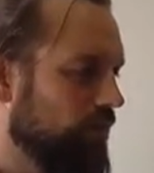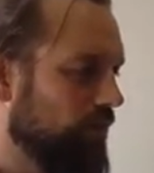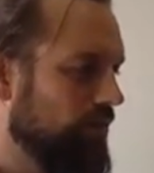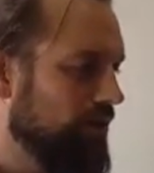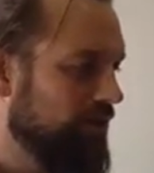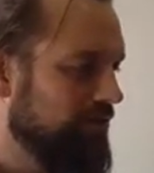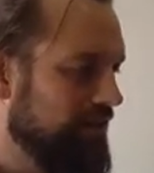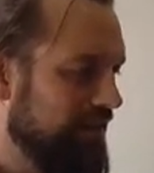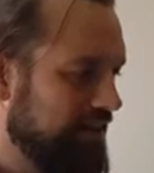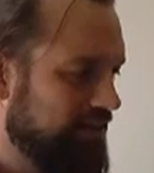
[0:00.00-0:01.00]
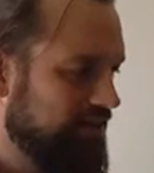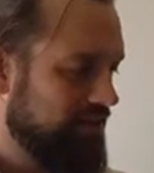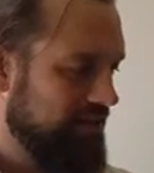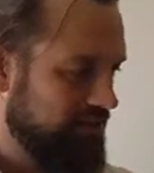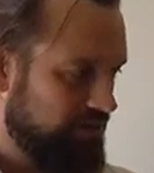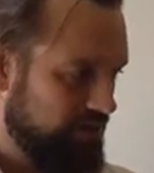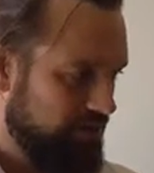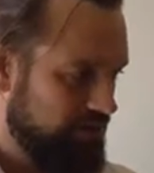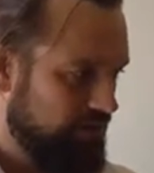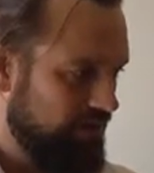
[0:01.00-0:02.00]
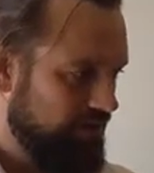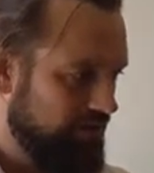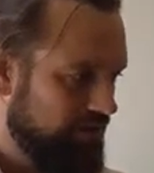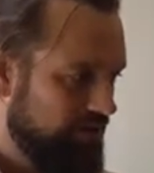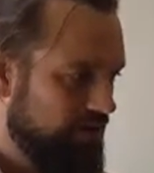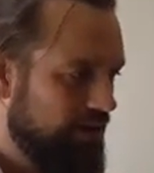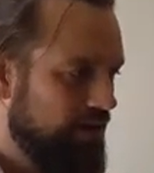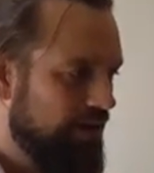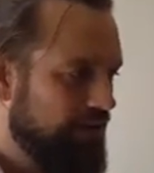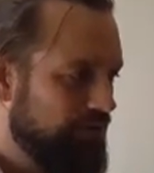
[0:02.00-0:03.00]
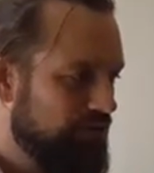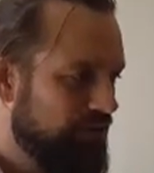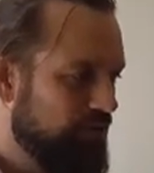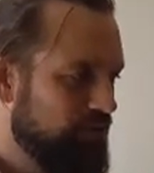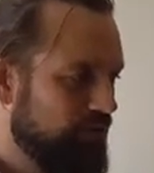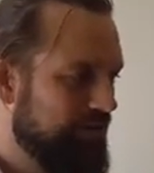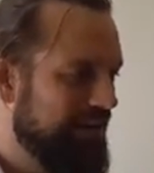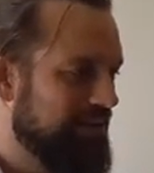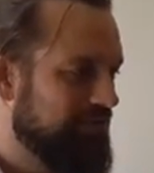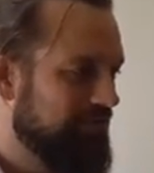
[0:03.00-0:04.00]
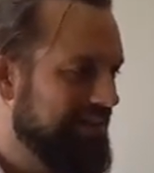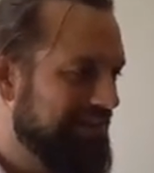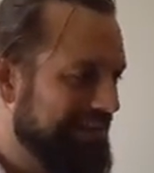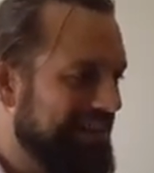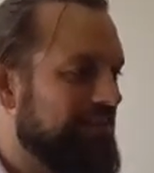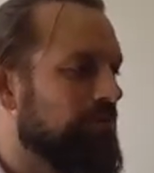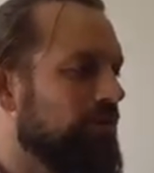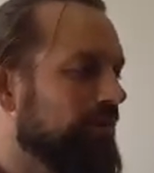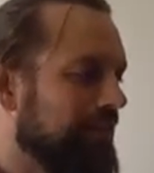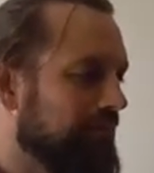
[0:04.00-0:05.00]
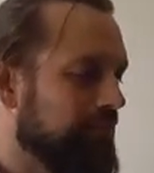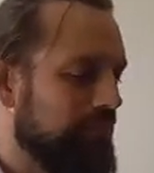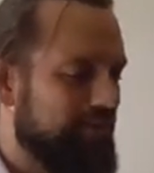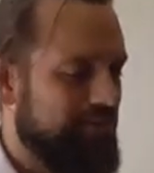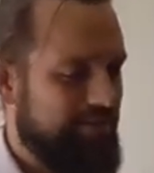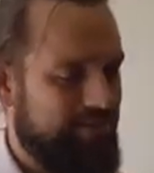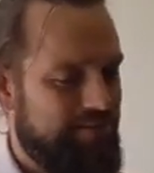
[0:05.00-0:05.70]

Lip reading: when we got to the end of the sessions I was doing, I was so much more relaxed and ready to let them do it, but